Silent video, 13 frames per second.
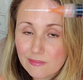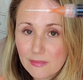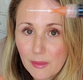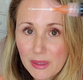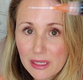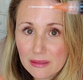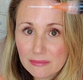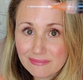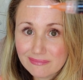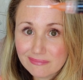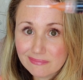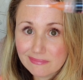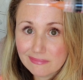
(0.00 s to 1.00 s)
I mean,
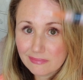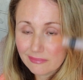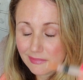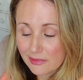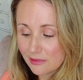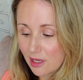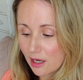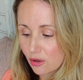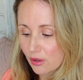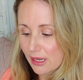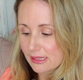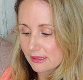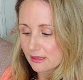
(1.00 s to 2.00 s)
not
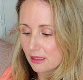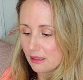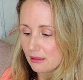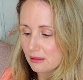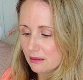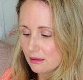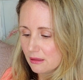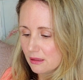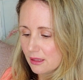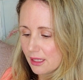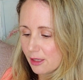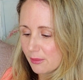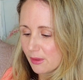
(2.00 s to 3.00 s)
crazy.
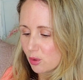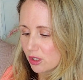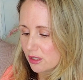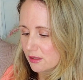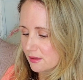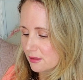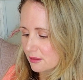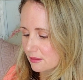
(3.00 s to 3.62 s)
It could be worse.